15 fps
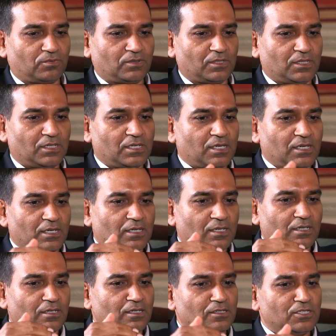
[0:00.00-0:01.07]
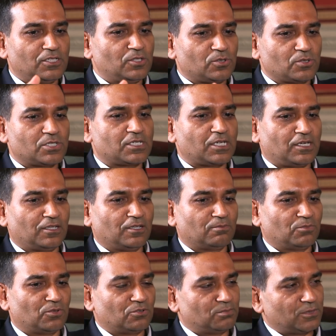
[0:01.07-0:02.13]
of continue to stay
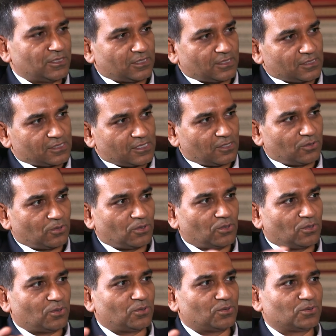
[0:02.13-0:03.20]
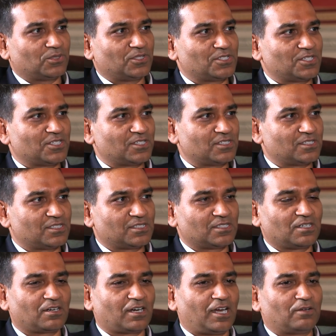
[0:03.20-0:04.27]
in the moment and say, oh, this
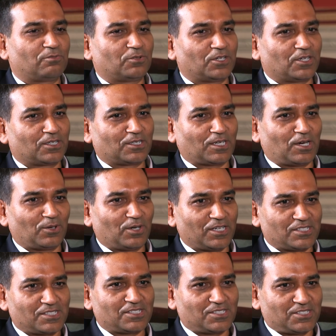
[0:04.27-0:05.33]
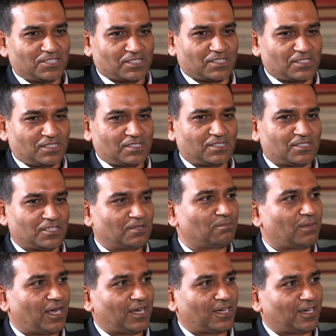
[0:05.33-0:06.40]
is great work. Now let's just
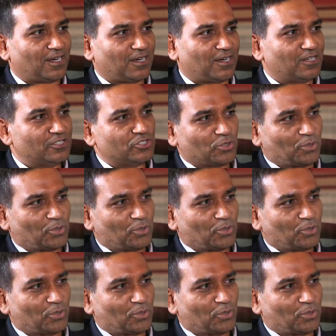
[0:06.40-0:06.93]
sit back and